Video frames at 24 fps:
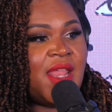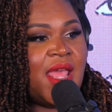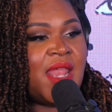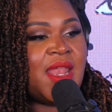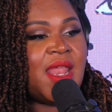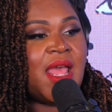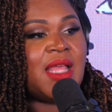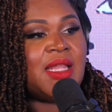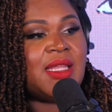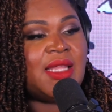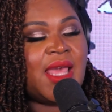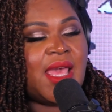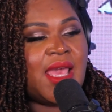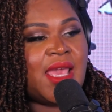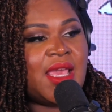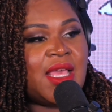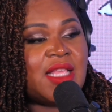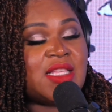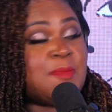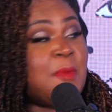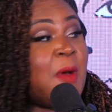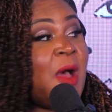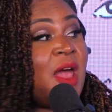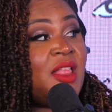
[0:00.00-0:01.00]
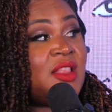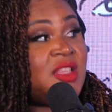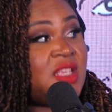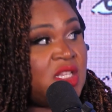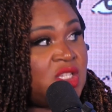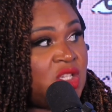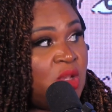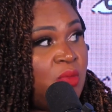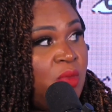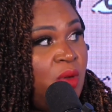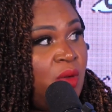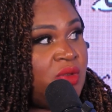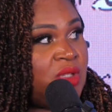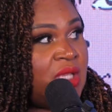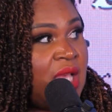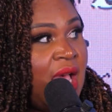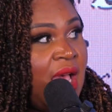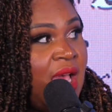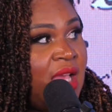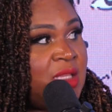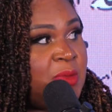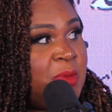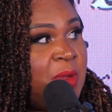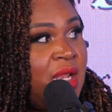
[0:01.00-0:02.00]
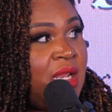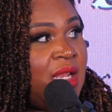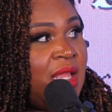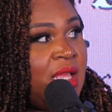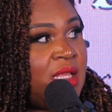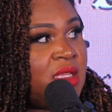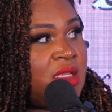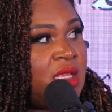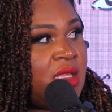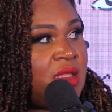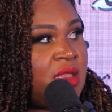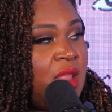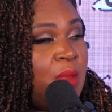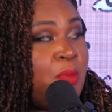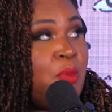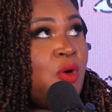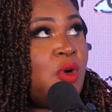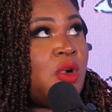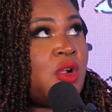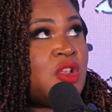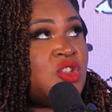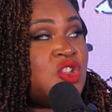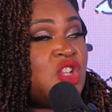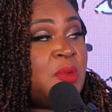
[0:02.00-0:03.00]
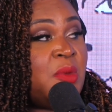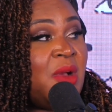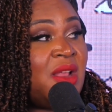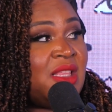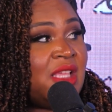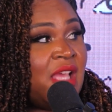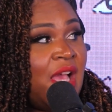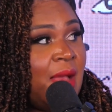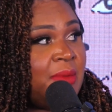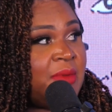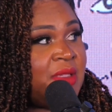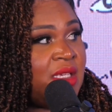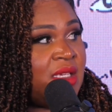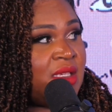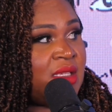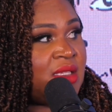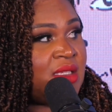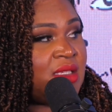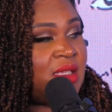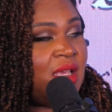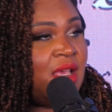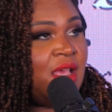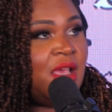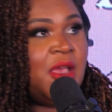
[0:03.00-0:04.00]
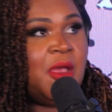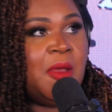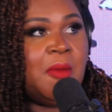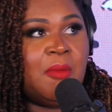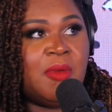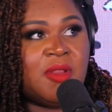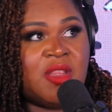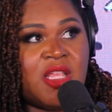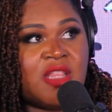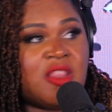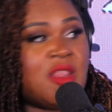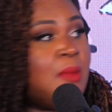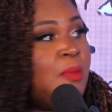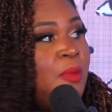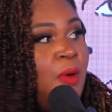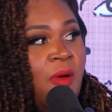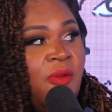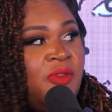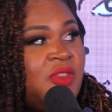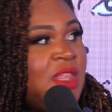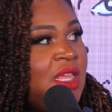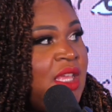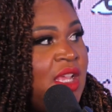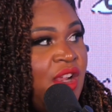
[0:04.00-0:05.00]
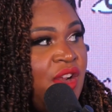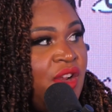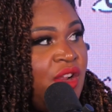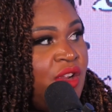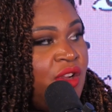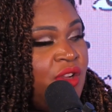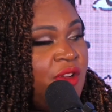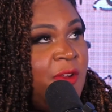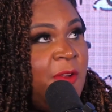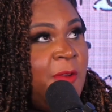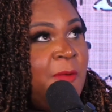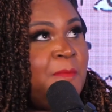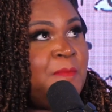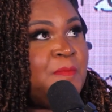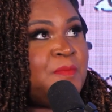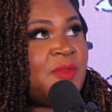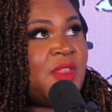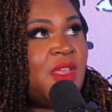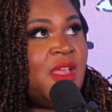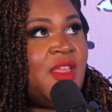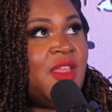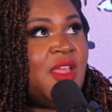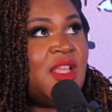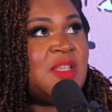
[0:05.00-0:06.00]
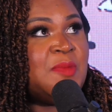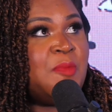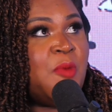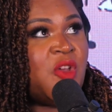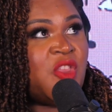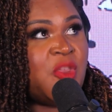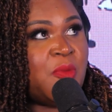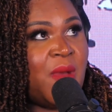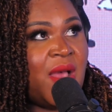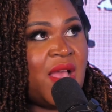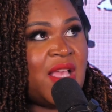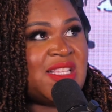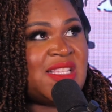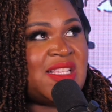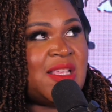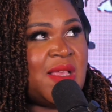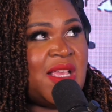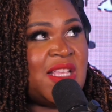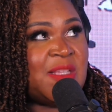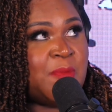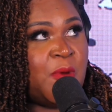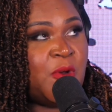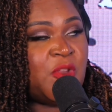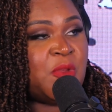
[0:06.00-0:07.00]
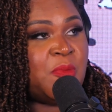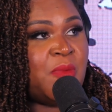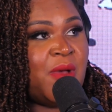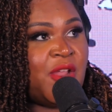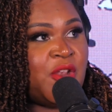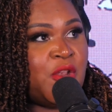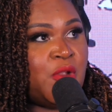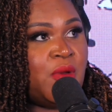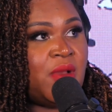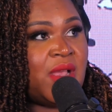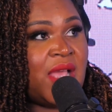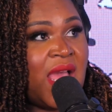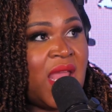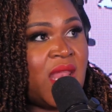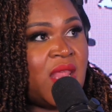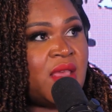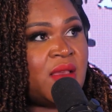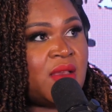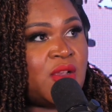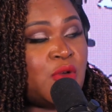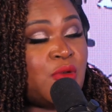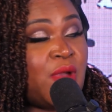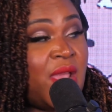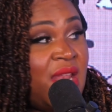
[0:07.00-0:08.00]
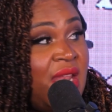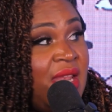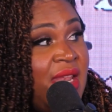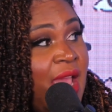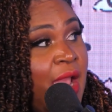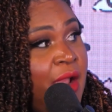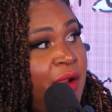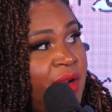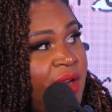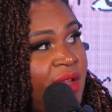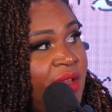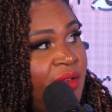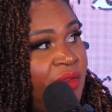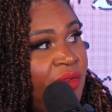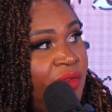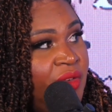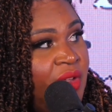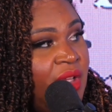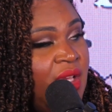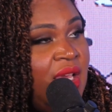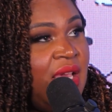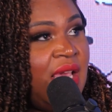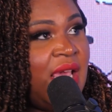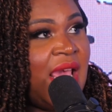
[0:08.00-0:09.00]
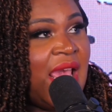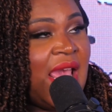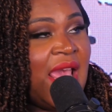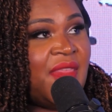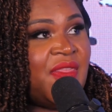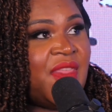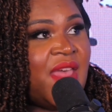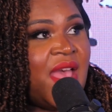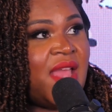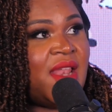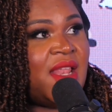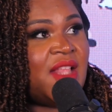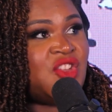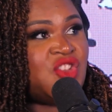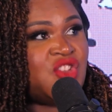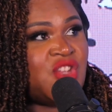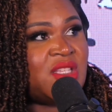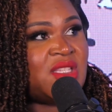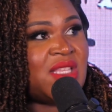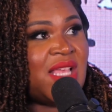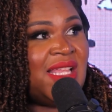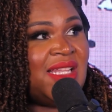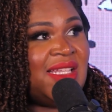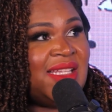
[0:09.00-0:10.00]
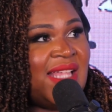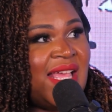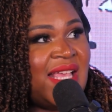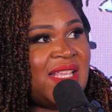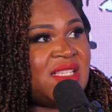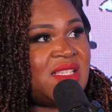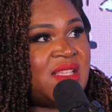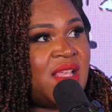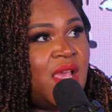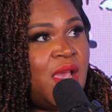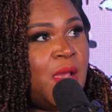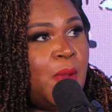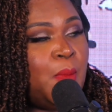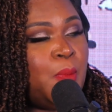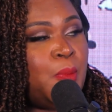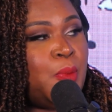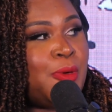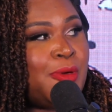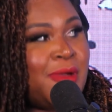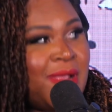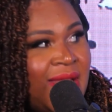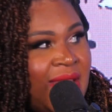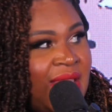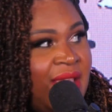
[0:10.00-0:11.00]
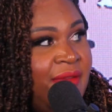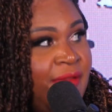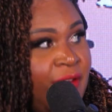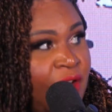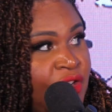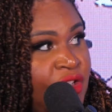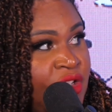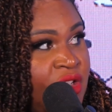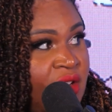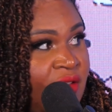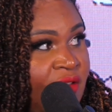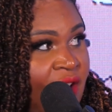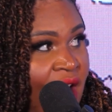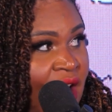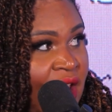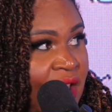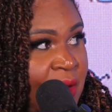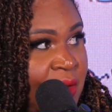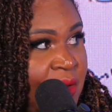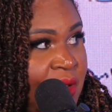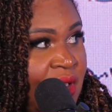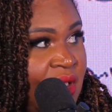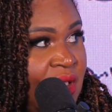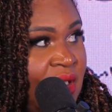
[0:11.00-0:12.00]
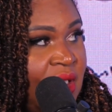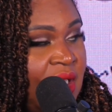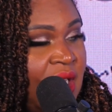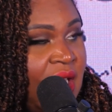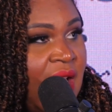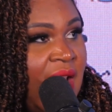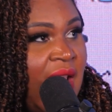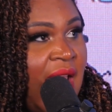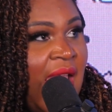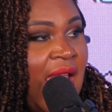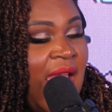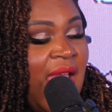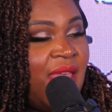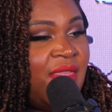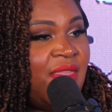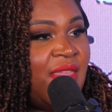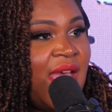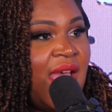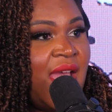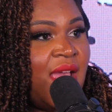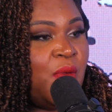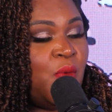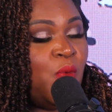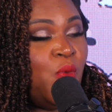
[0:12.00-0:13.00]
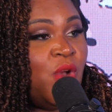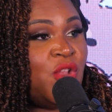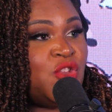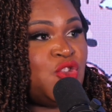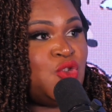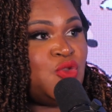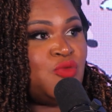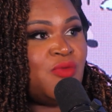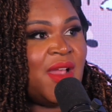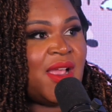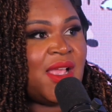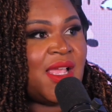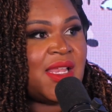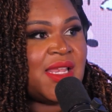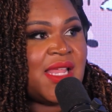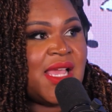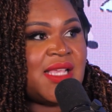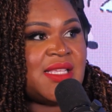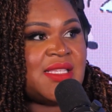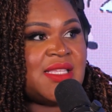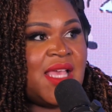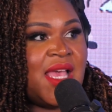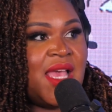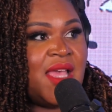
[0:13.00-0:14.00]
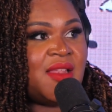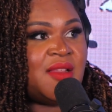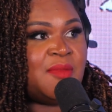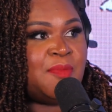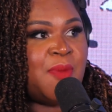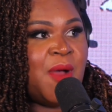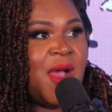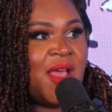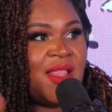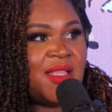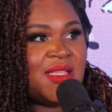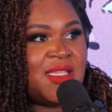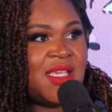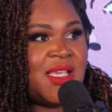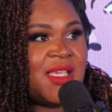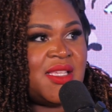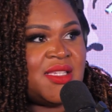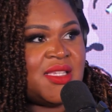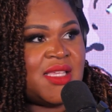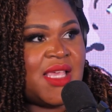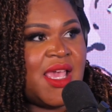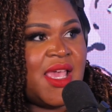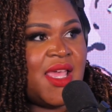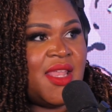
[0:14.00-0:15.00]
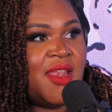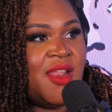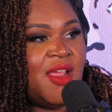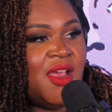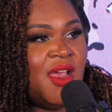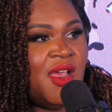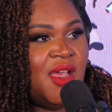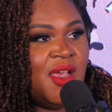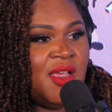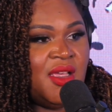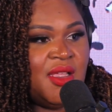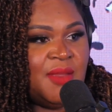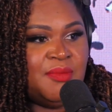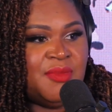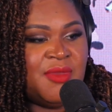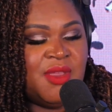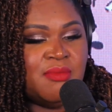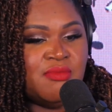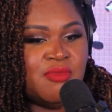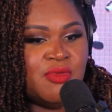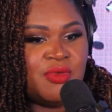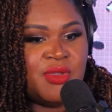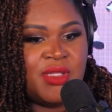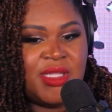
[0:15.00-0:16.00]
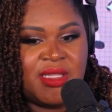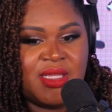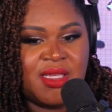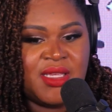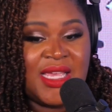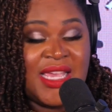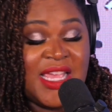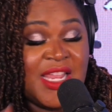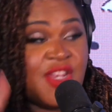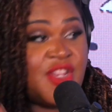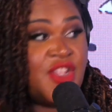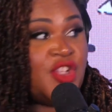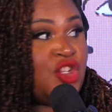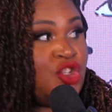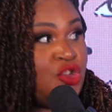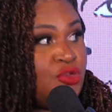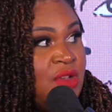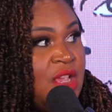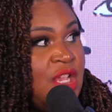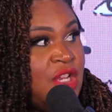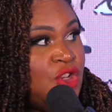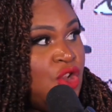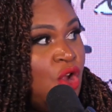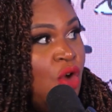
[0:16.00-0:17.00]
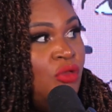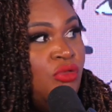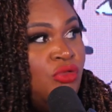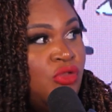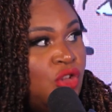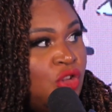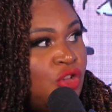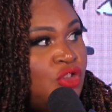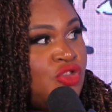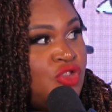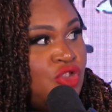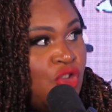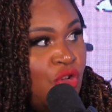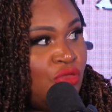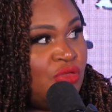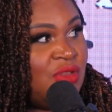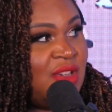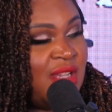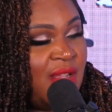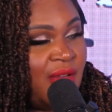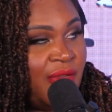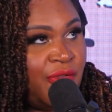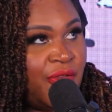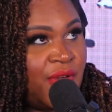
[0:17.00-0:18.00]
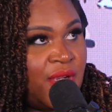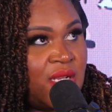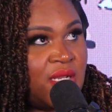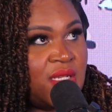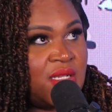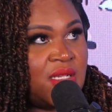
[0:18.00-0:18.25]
LA it's politics on both sides, but in LA they're more concerned about the optics, but that they're both theater. It's both about it's both about knowing how to create a narrative, and that it's just a less pretty version of Hollywood, and that once you recognize that politics and the industry don't look so different.